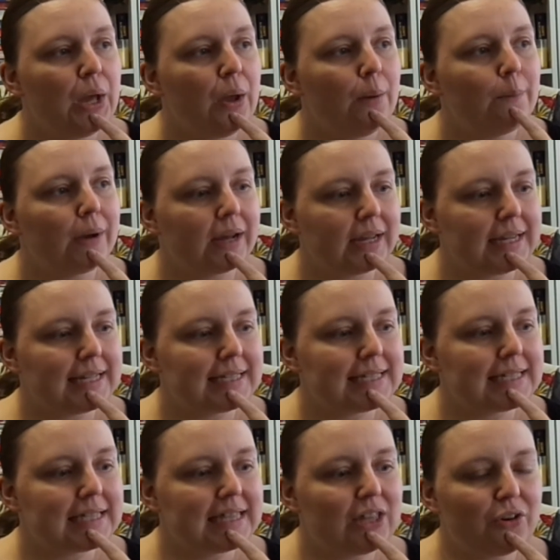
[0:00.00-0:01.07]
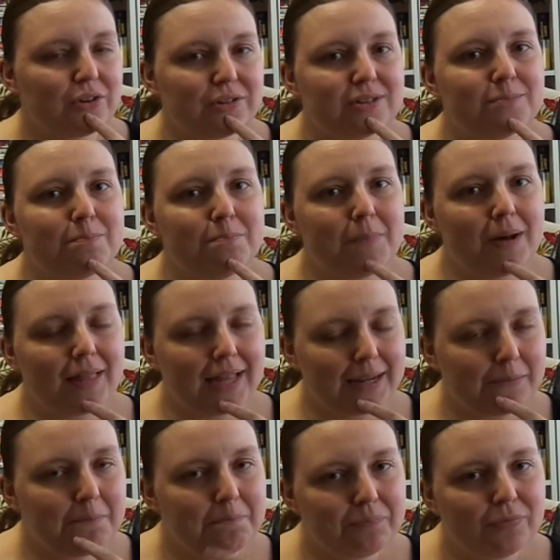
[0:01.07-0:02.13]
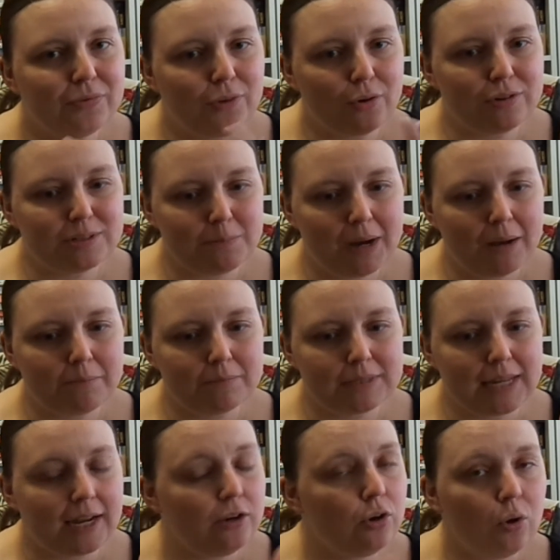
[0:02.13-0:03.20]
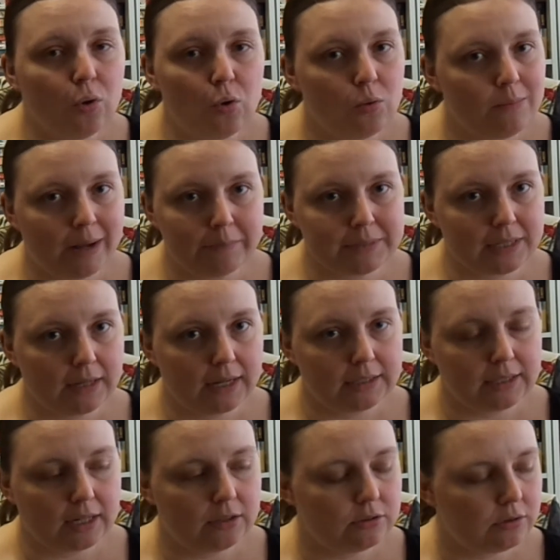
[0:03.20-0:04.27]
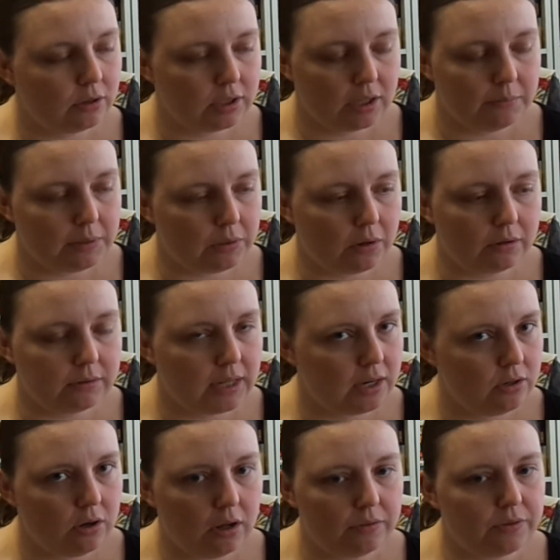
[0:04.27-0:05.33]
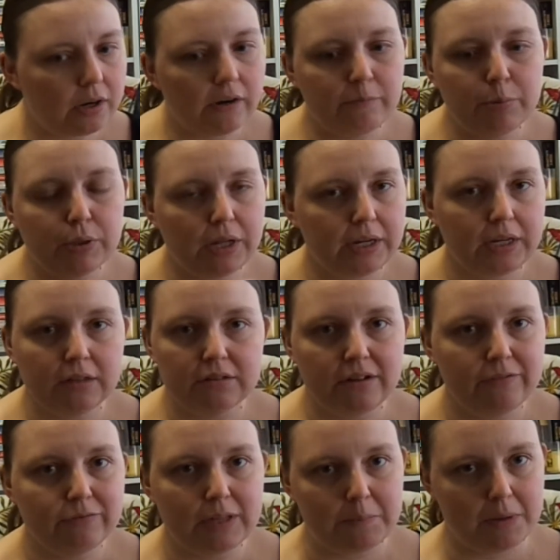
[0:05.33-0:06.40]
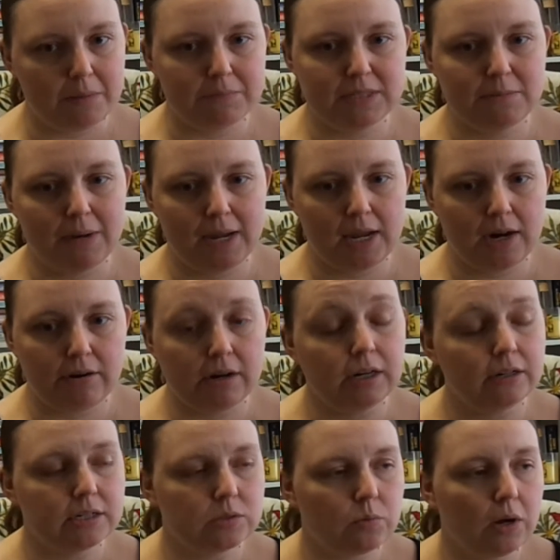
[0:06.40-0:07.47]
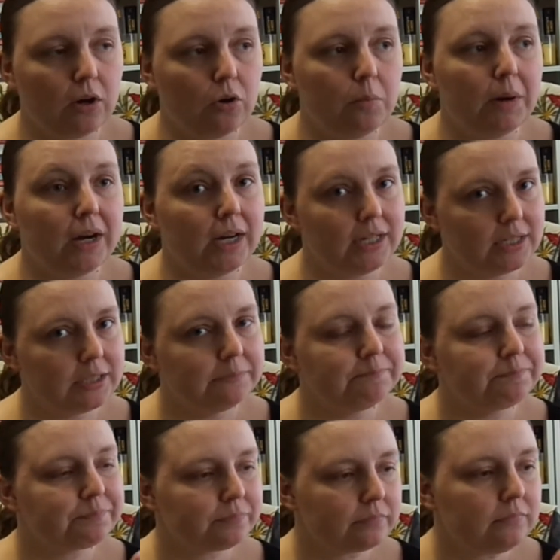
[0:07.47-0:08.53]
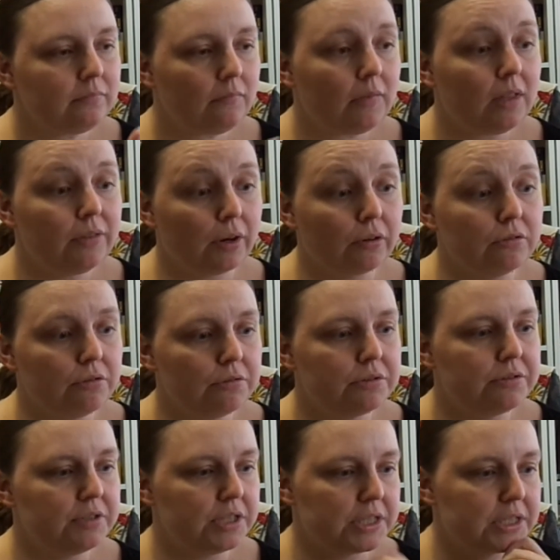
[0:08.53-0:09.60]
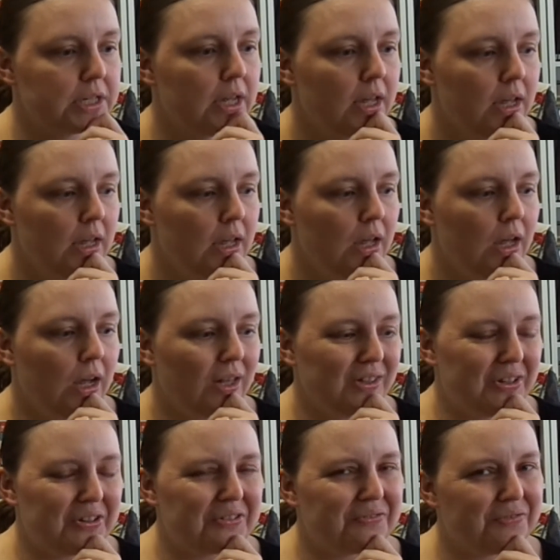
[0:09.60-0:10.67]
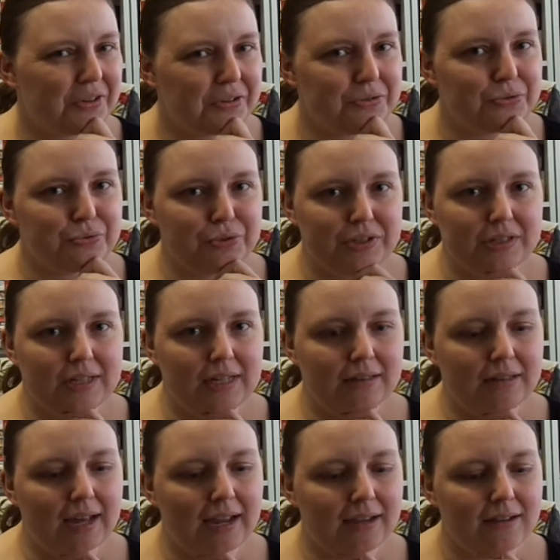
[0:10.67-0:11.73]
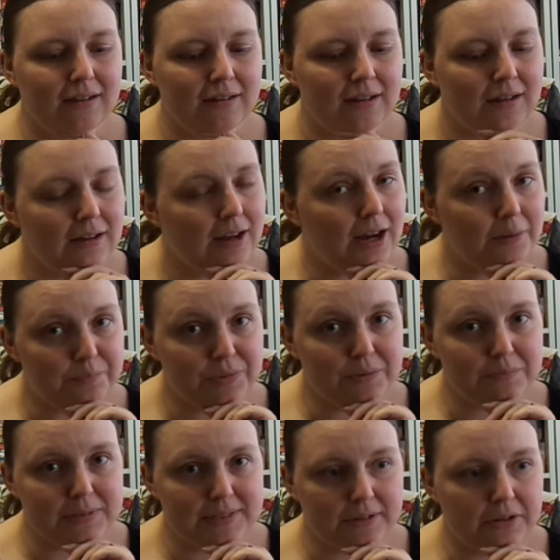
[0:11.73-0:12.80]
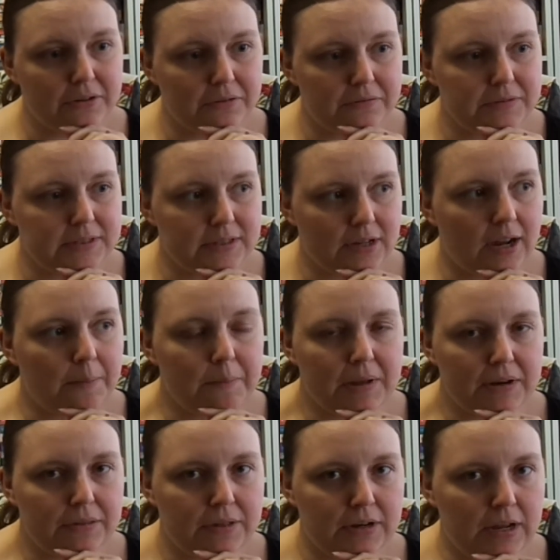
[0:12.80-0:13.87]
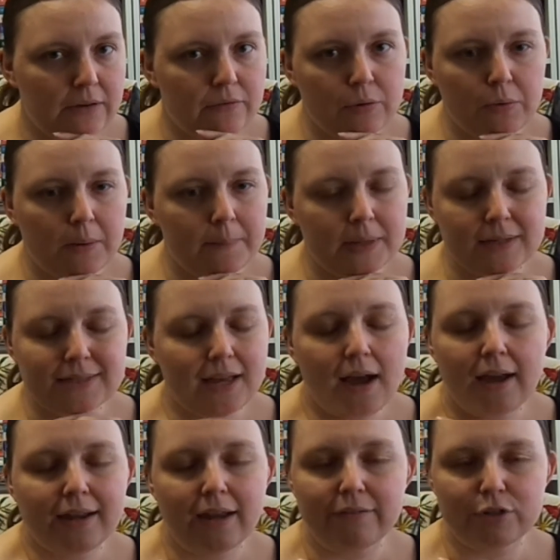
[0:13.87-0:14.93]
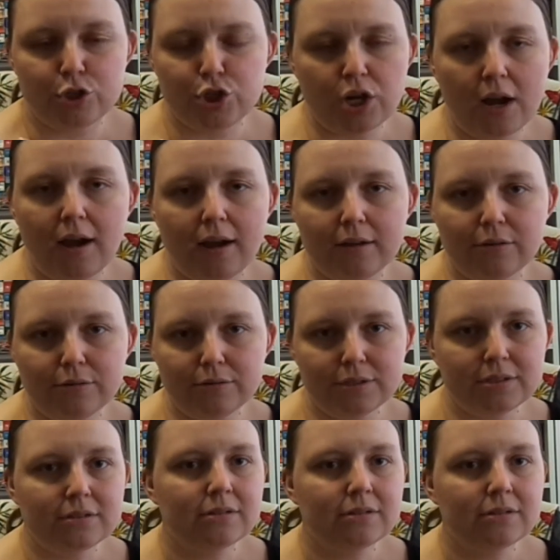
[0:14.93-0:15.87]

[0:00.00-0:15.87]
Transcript: But it's those, like, those mums. And not all mums are like that, don't get me wrong, they're not. There are plenty of lovely mums in my area as well, but there are also just a lot of those really, like, up themselves, I'm better than everyone because I have a child,